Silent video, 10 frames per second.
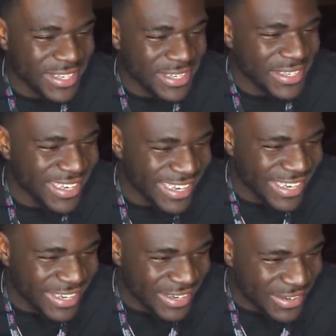This is with
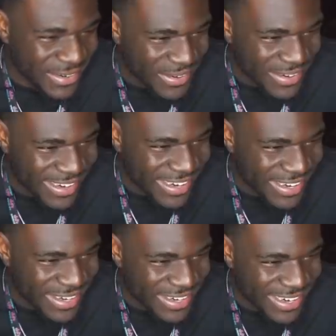Nate. I thought we was
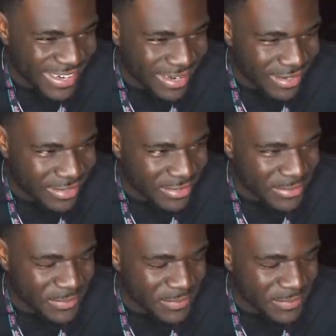friends, Nate.